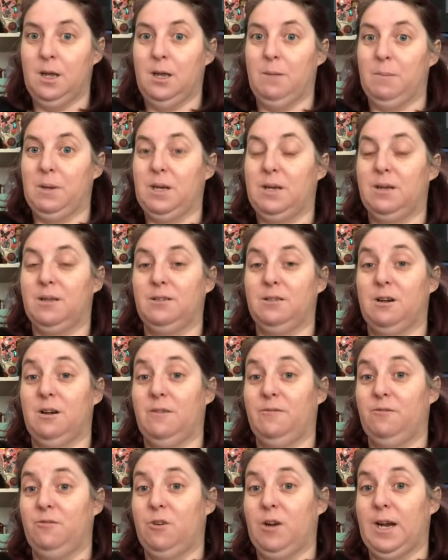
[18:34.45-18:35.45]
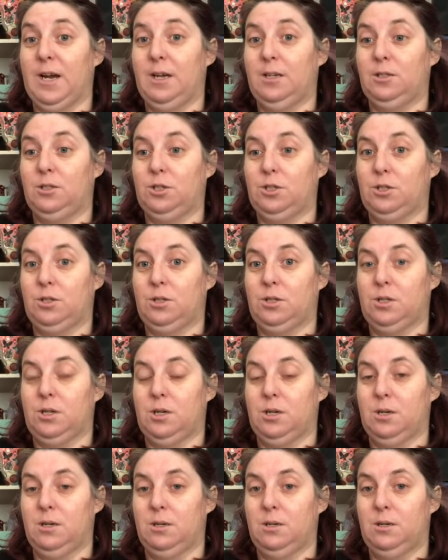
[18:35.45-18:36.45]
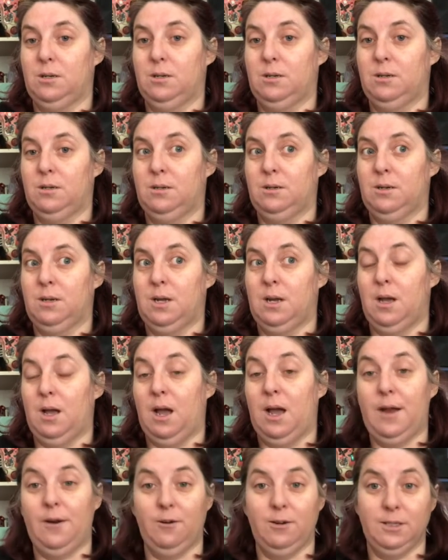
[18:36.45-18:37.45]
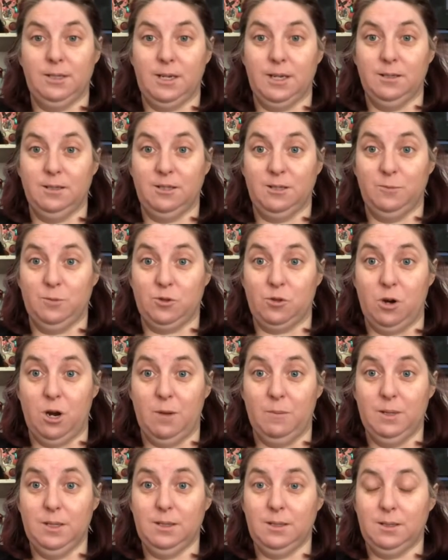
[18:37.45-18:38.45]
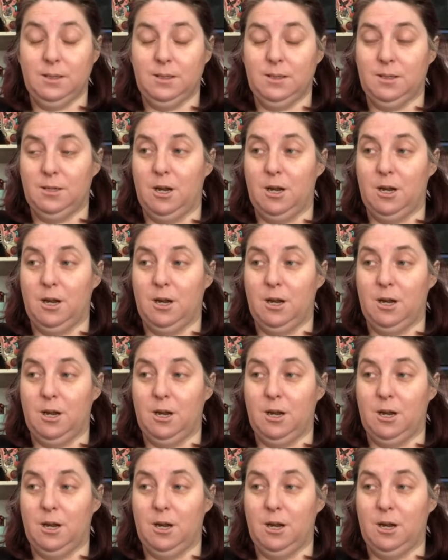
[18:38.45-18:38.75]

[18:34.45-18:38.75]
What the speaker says: because I've reached 110 subscribers.